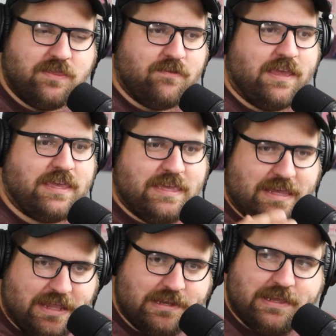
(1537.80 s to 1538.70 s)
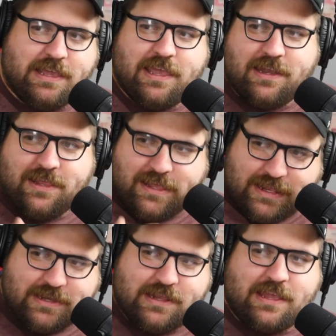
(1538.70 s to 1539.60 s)
They're like hit it again,
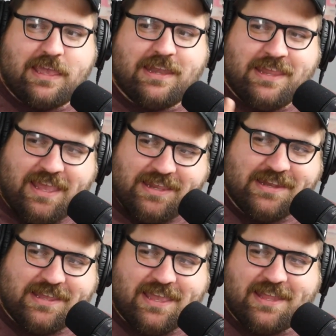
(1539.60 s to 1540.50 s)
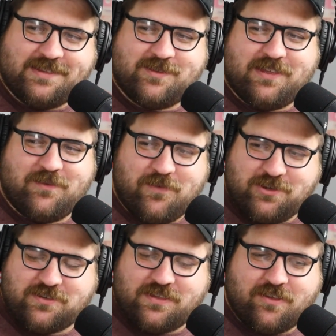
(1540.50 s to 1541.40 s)
hit it again, mm-hmm. hit it again so that
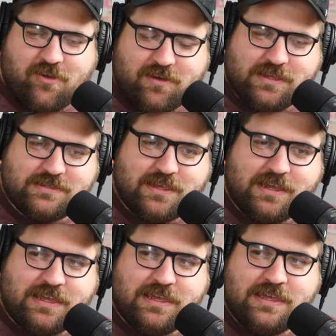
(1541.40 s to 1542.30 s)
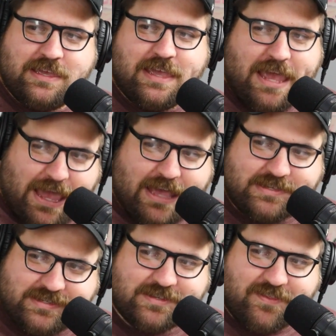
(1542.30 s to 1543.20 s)
eventually the audience like
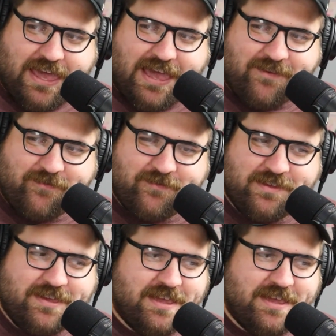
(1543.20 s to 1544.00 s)
has to laugh.